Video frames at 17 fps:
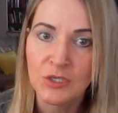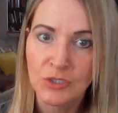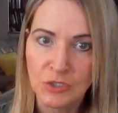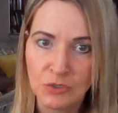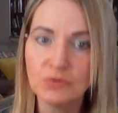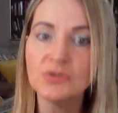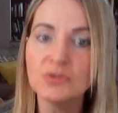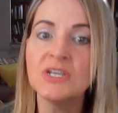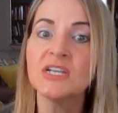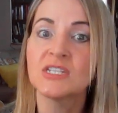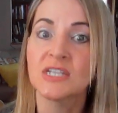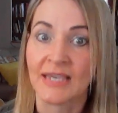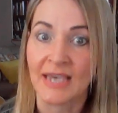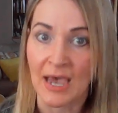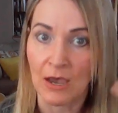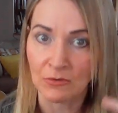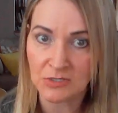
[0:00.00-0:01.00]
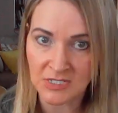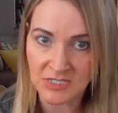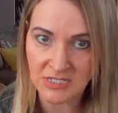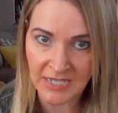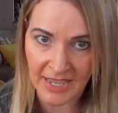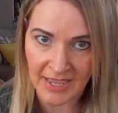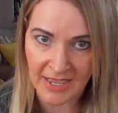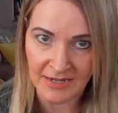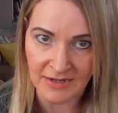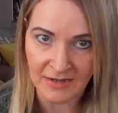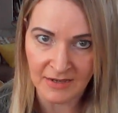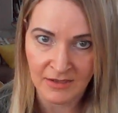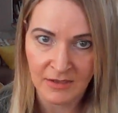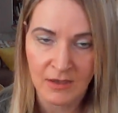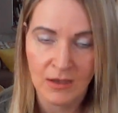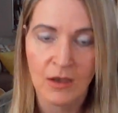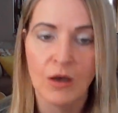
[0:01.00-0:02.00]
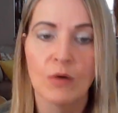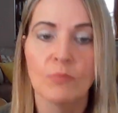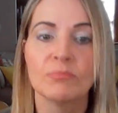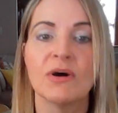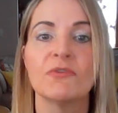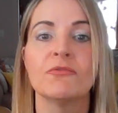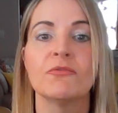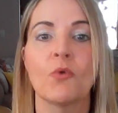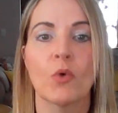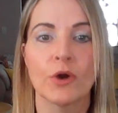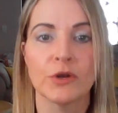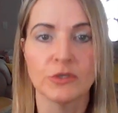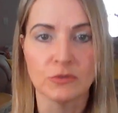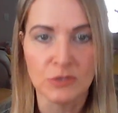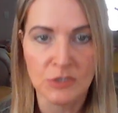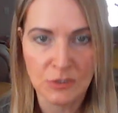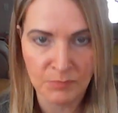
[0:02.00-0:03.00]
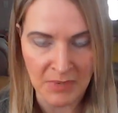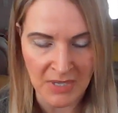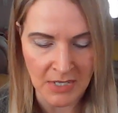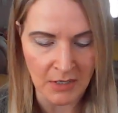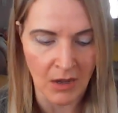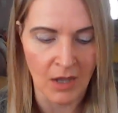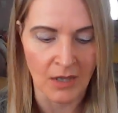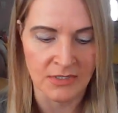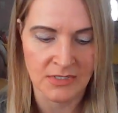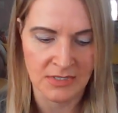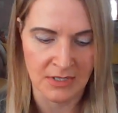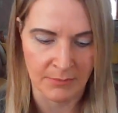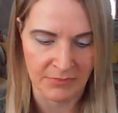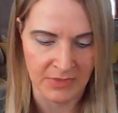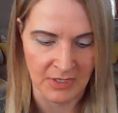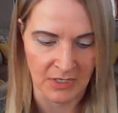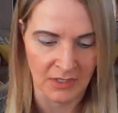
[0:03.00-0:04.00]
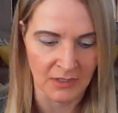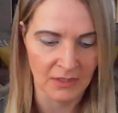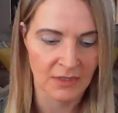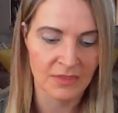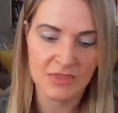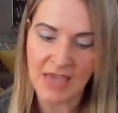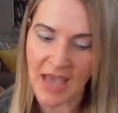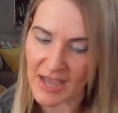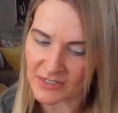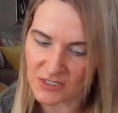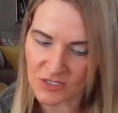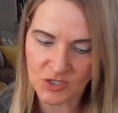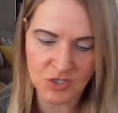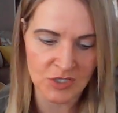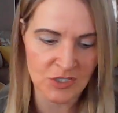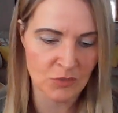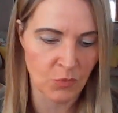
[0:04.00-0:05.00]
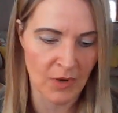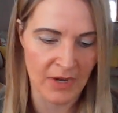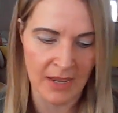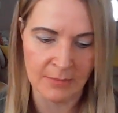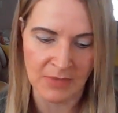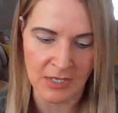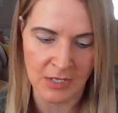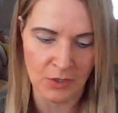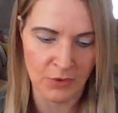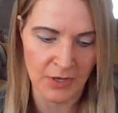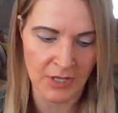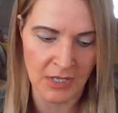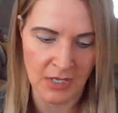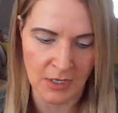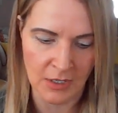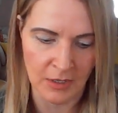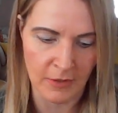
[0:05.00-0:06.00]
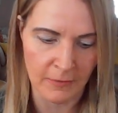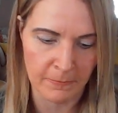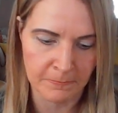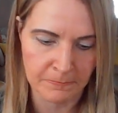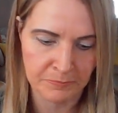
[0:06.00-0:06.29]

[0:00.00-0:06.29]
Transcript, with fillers: you need to count to 10 before you speak on something. That is just what I'm hearing here.